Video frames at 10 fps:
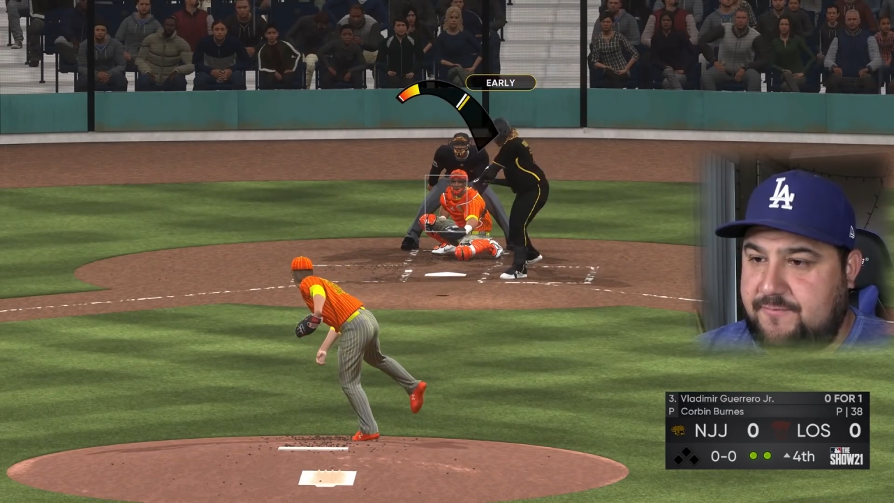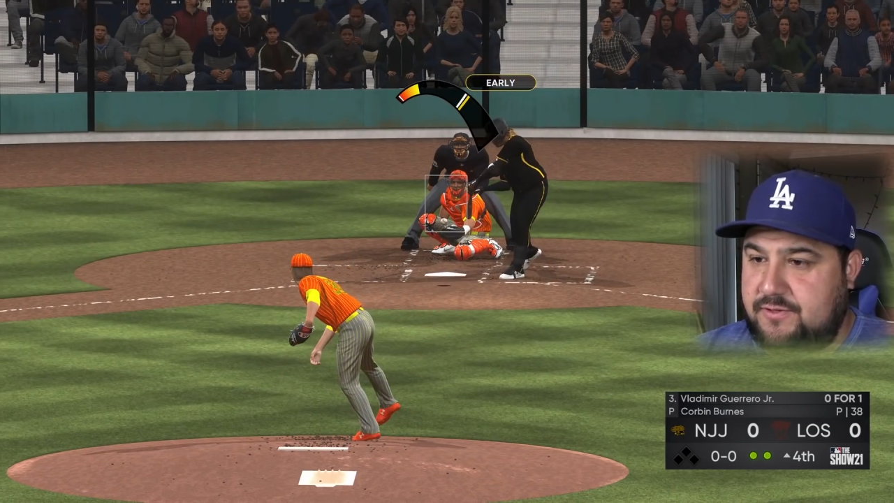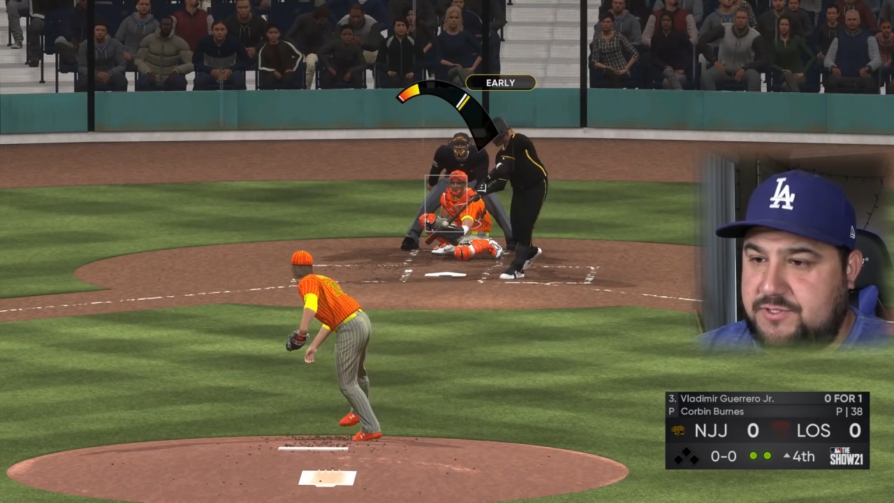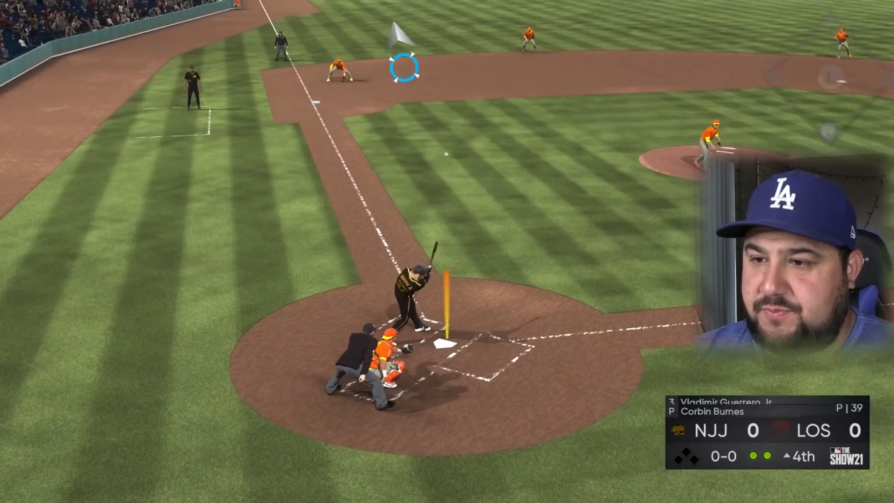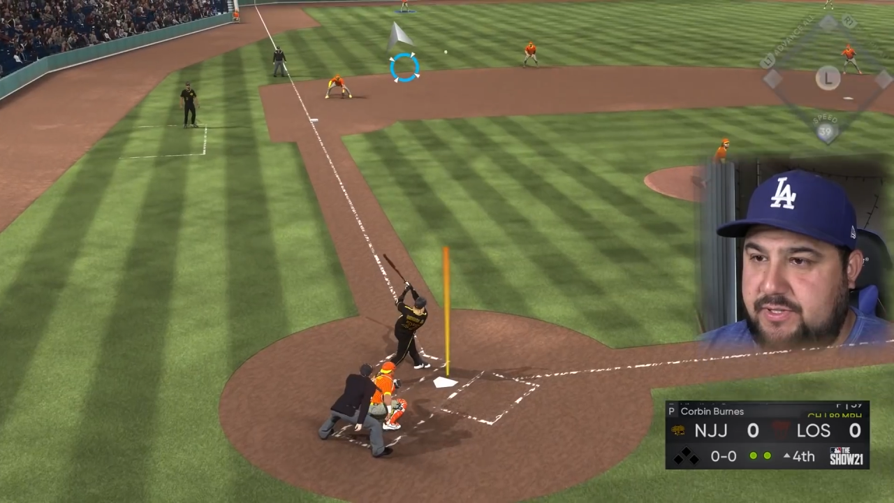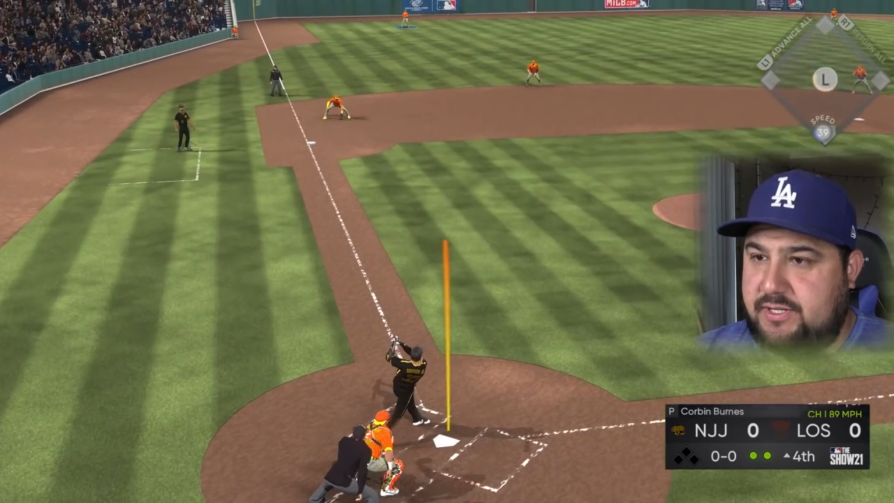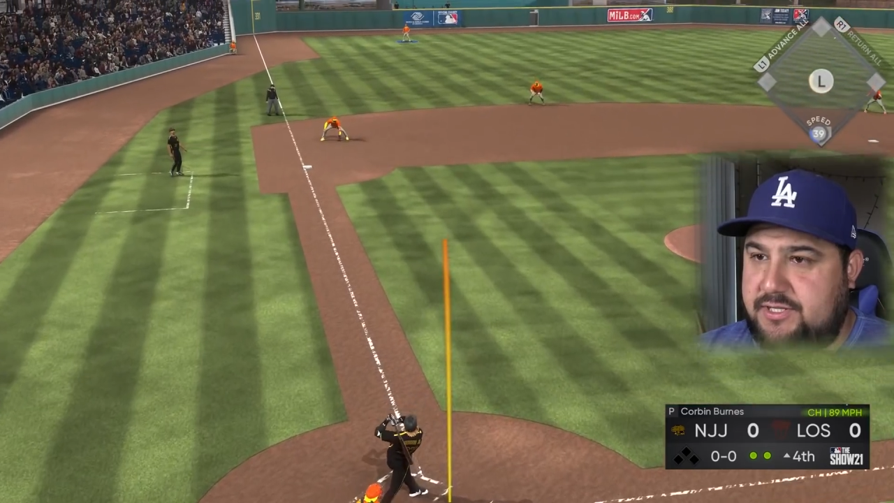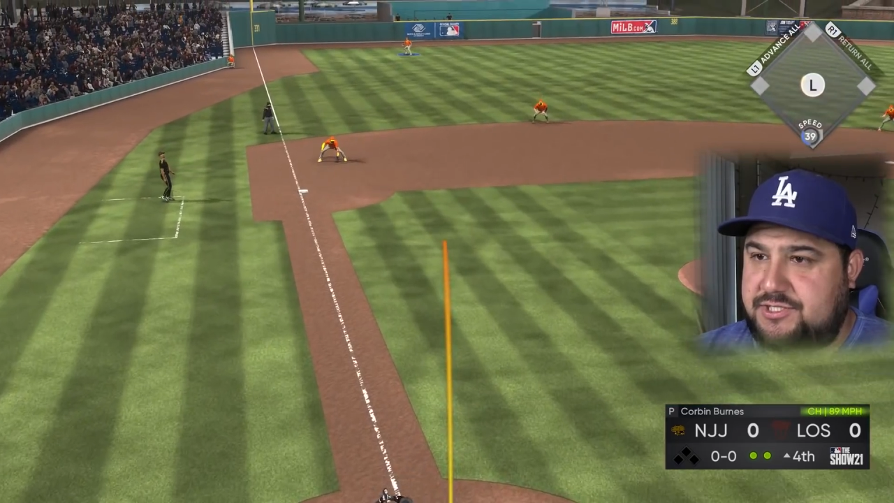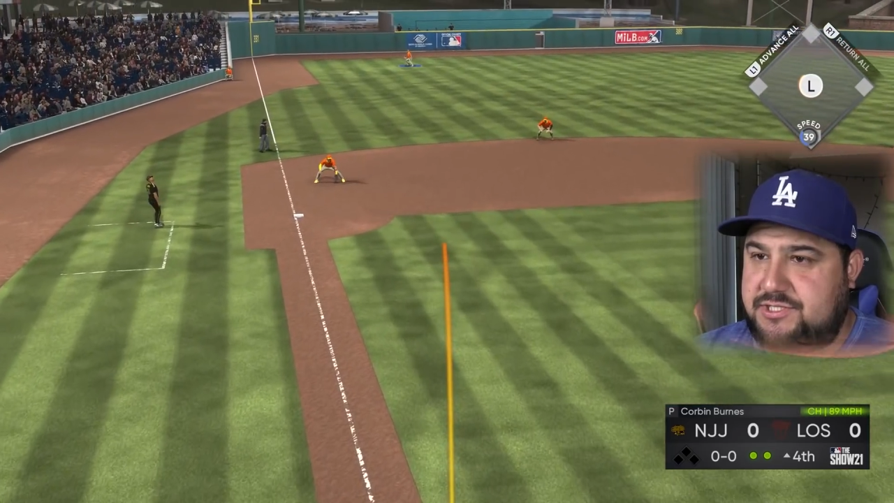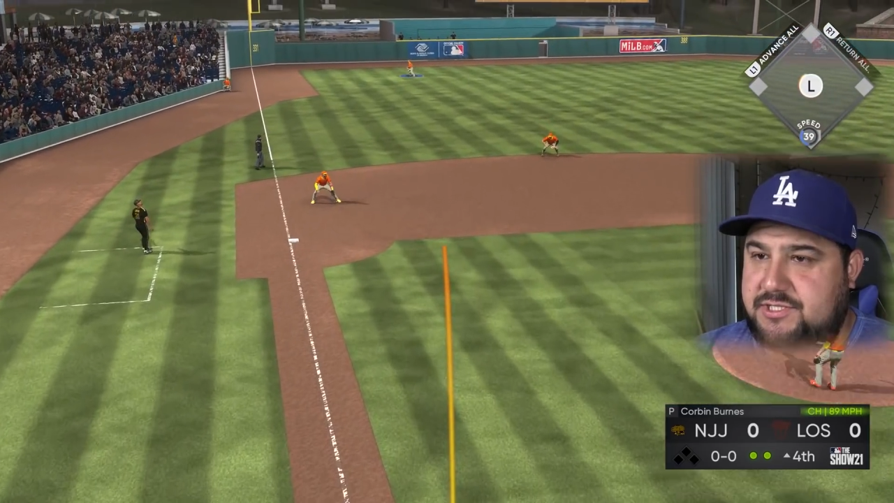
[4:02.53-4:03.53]
First
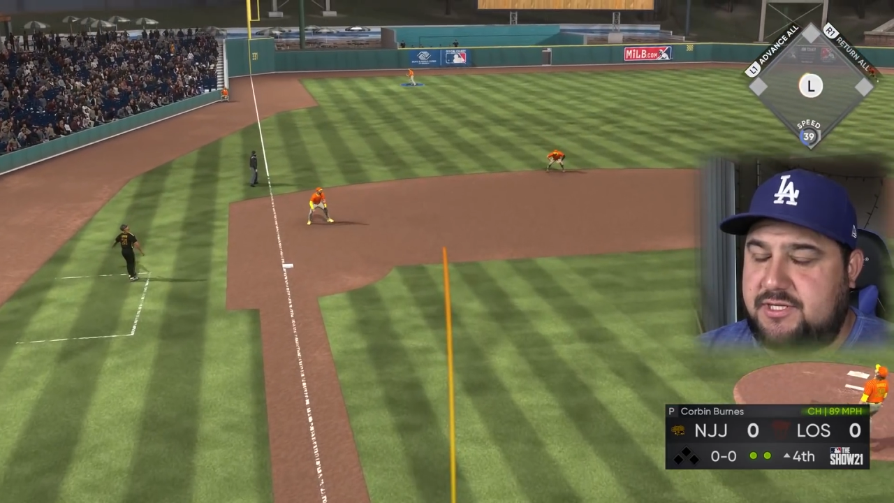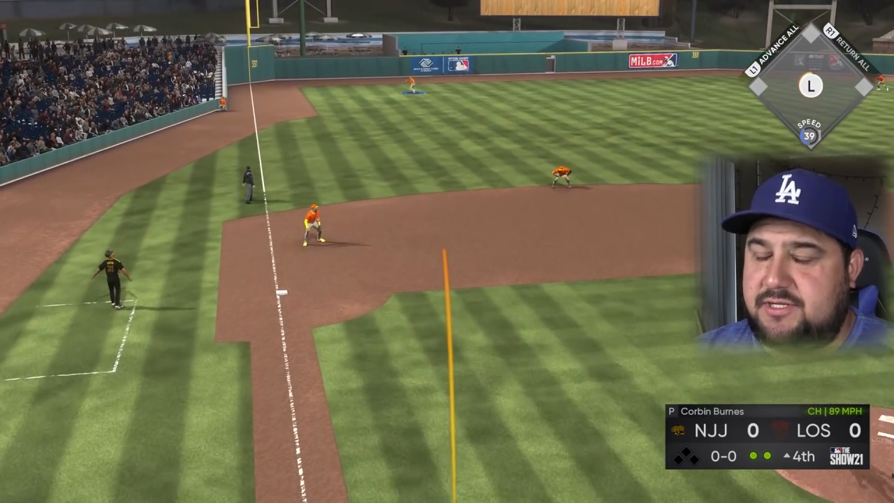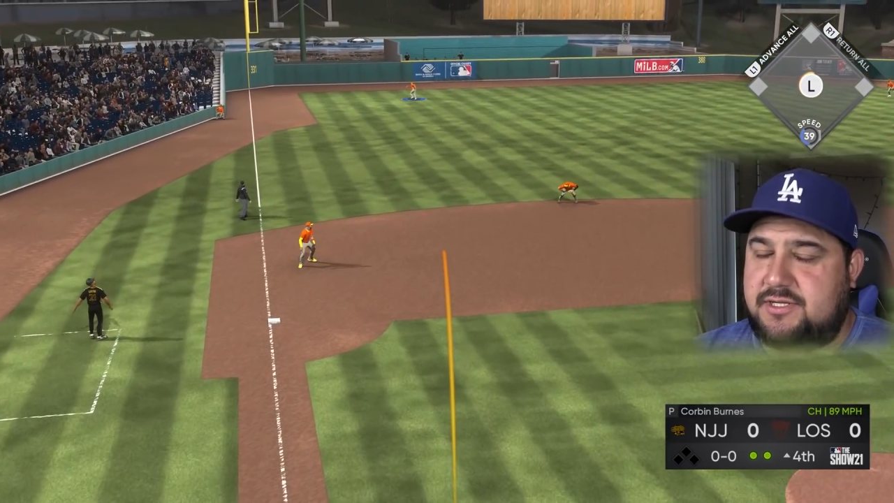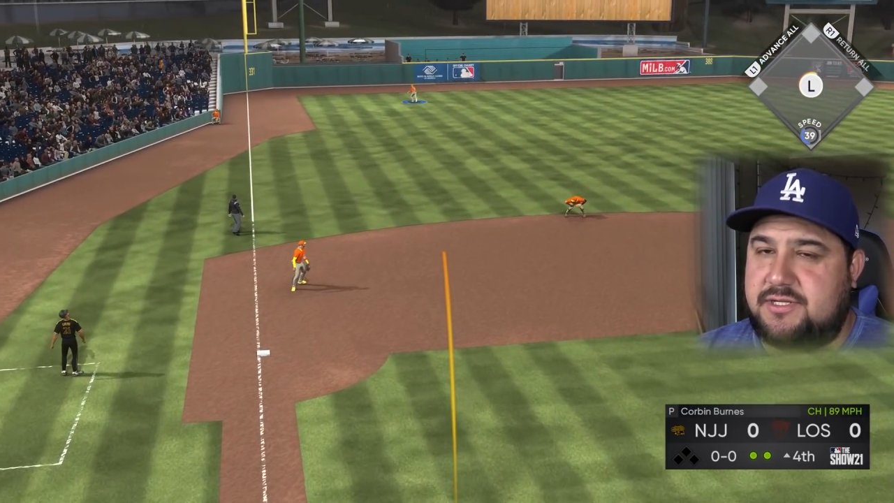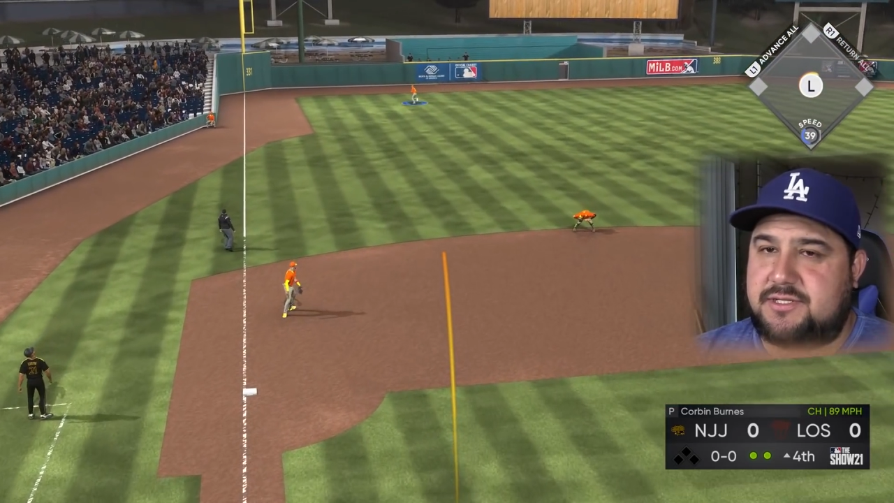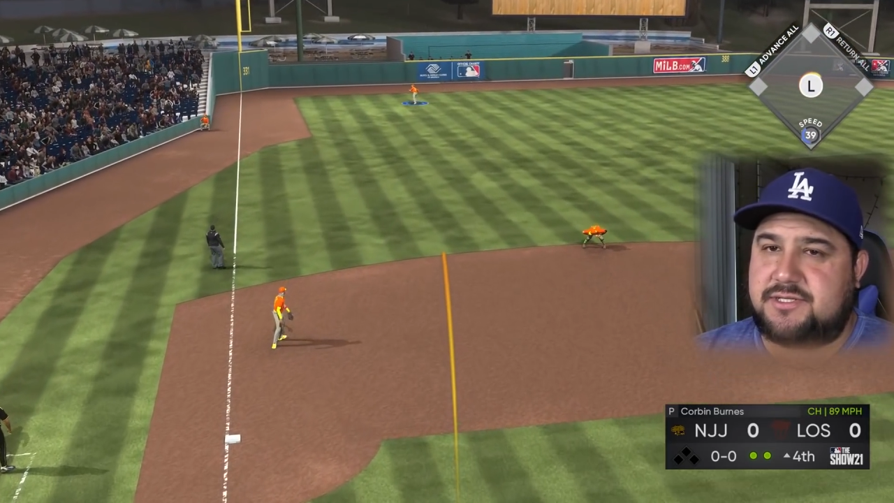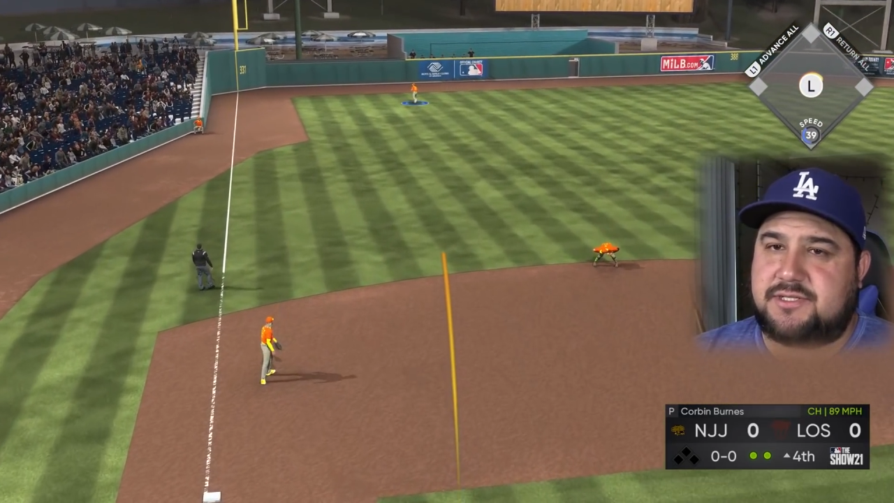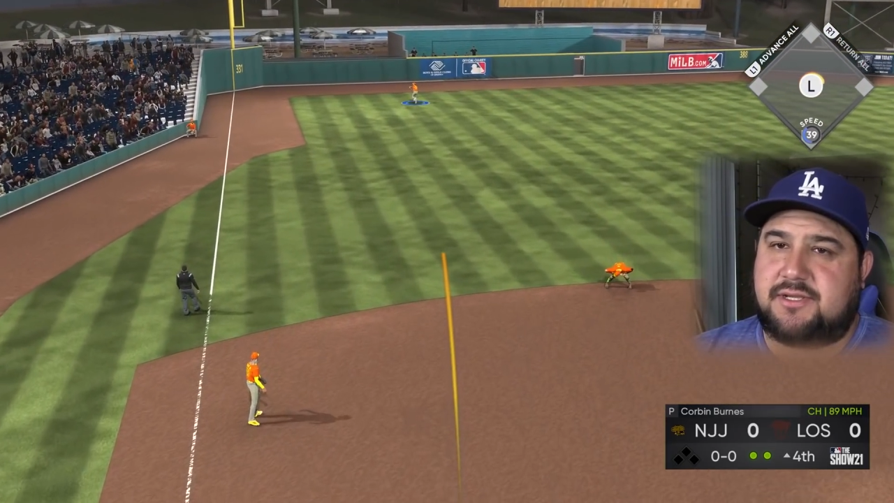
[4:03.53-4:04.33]
pitch is